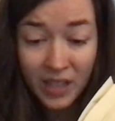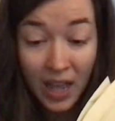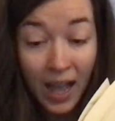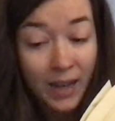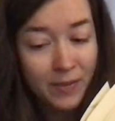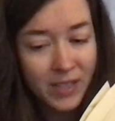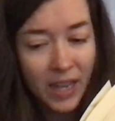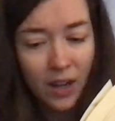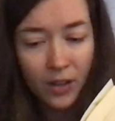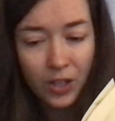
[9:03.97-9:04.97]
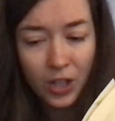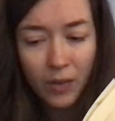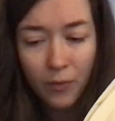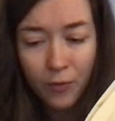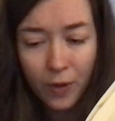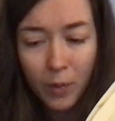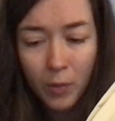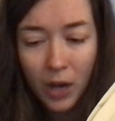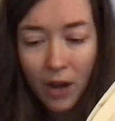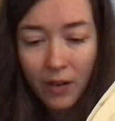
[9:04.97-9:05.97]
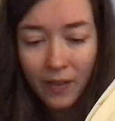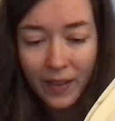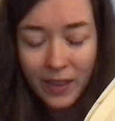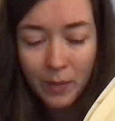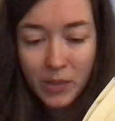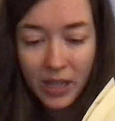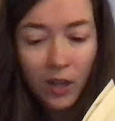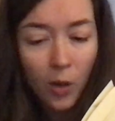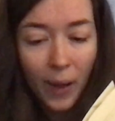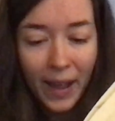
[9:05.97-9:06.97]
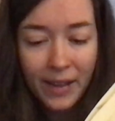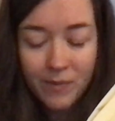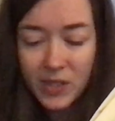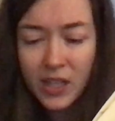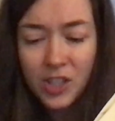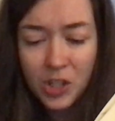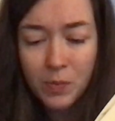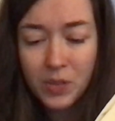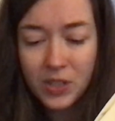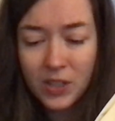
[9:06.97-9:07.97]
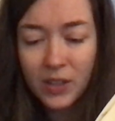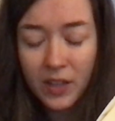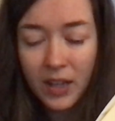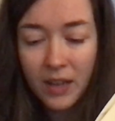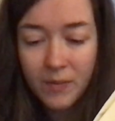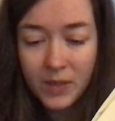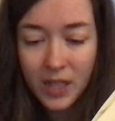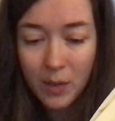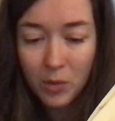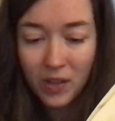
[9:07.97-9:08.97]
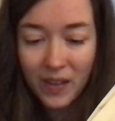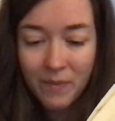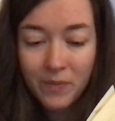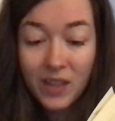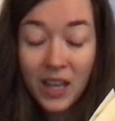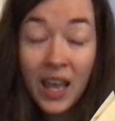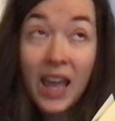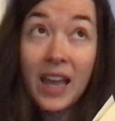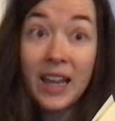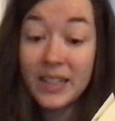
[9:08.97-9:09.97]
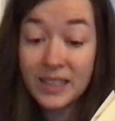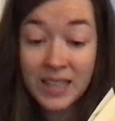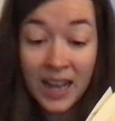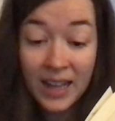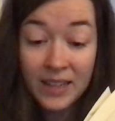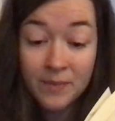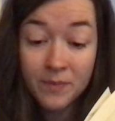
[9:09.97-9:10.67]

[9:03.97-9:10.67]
"I'd have stayed on good and firm ground and let them dare away. Such absurdity," said Marilla. Anne sighed.